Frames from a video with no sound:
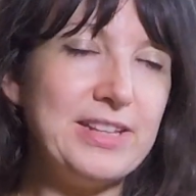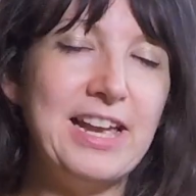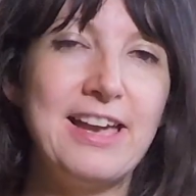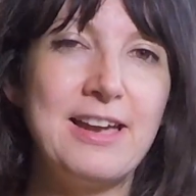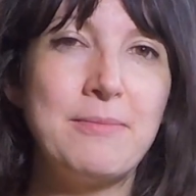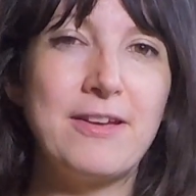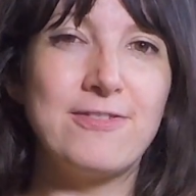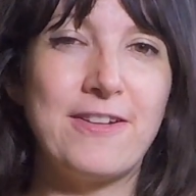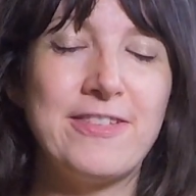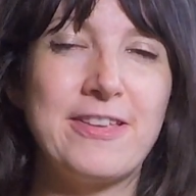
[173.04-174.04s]
I
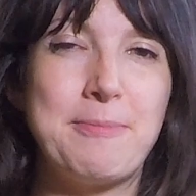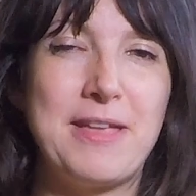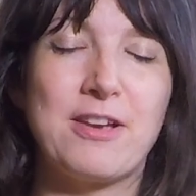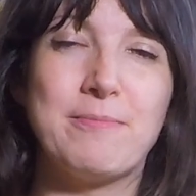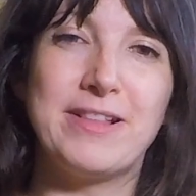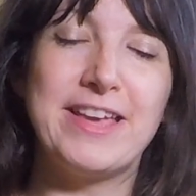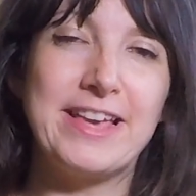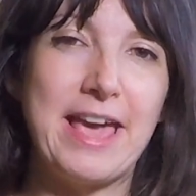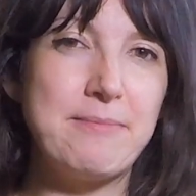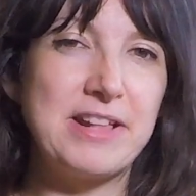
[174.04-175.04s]
found it's been a
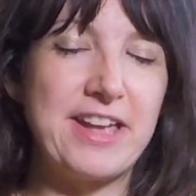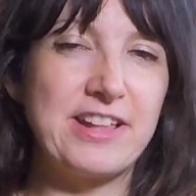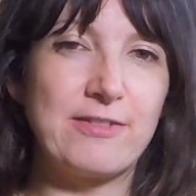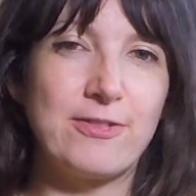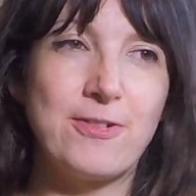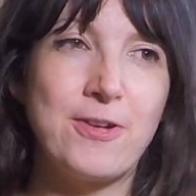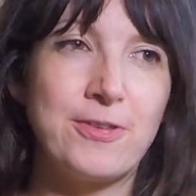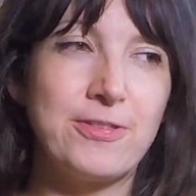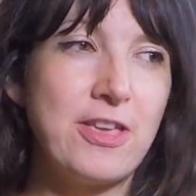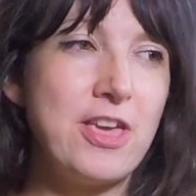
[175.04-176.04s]
complete game changer for
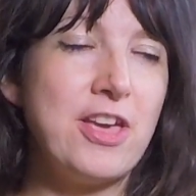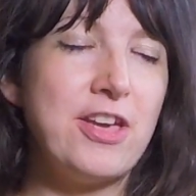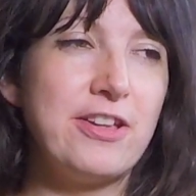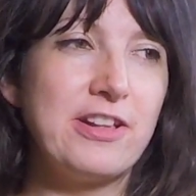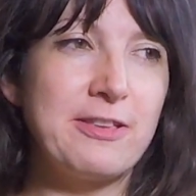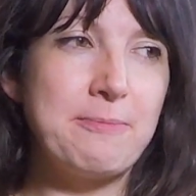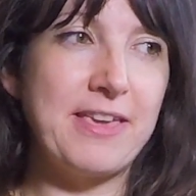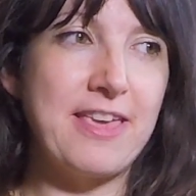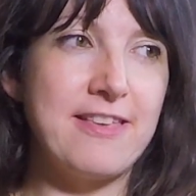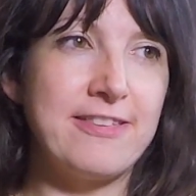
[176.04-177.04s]
us, just
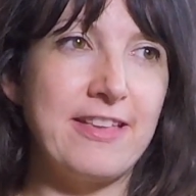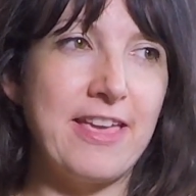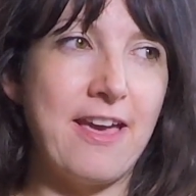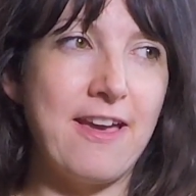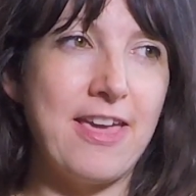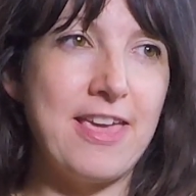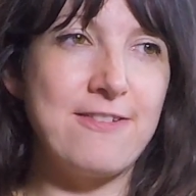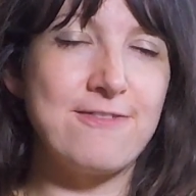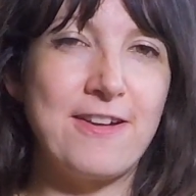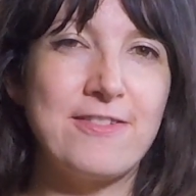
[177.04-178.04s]
because he
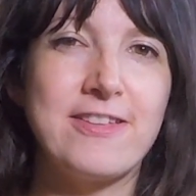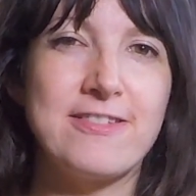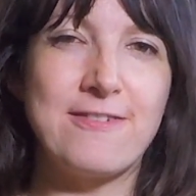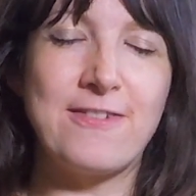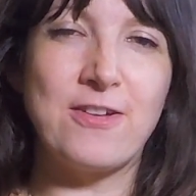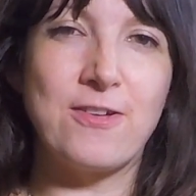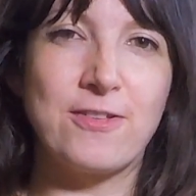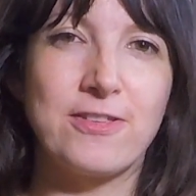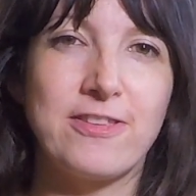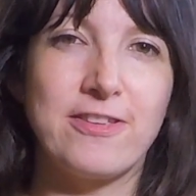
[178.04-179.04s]
found it
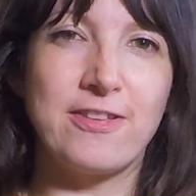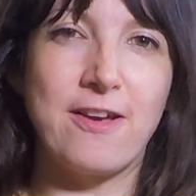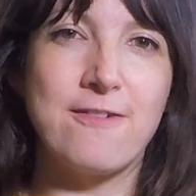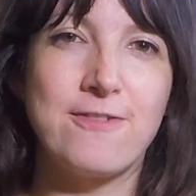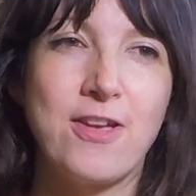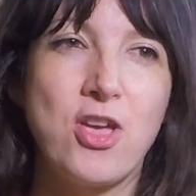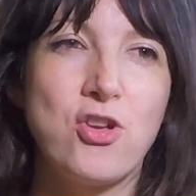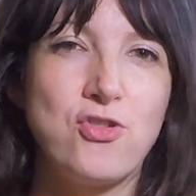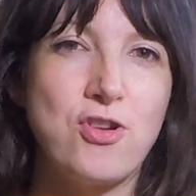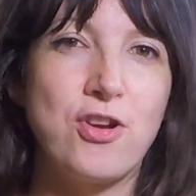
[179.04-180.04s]
difficult to sort of
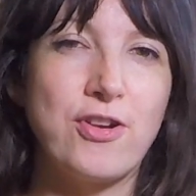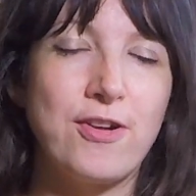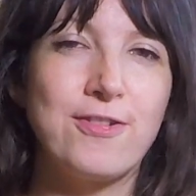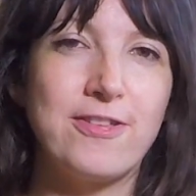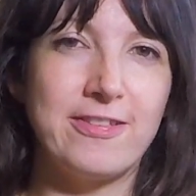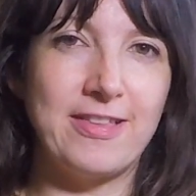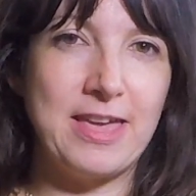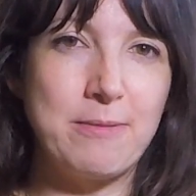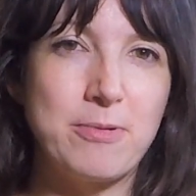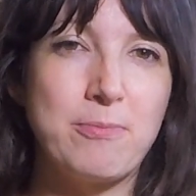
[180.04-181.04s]
nod off to
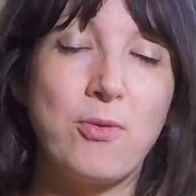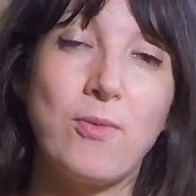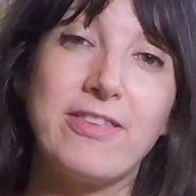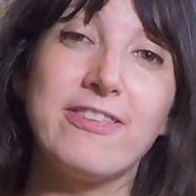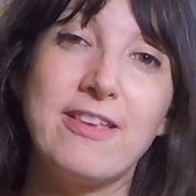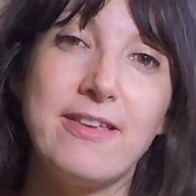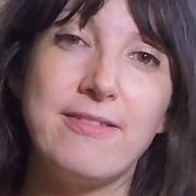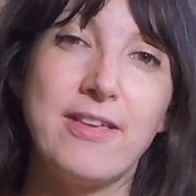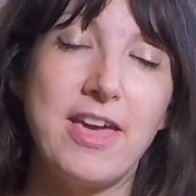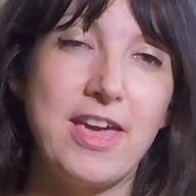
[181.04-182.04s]
sleep, but once he
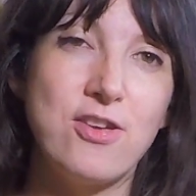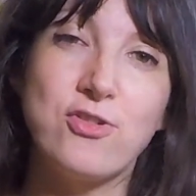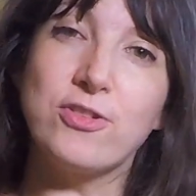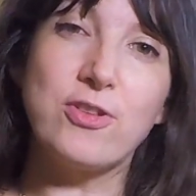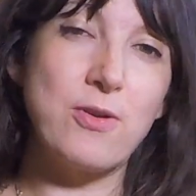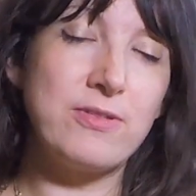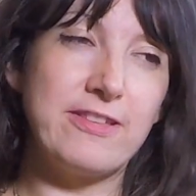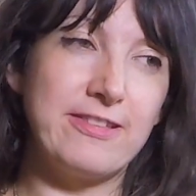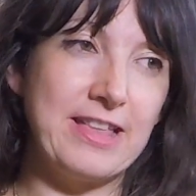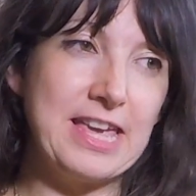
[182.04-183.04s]
does go
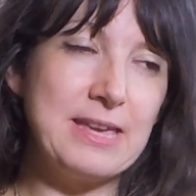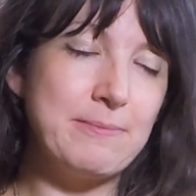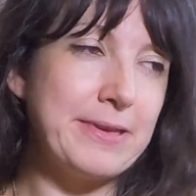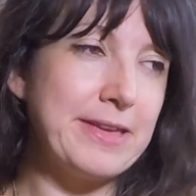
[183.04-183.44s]
to sleep,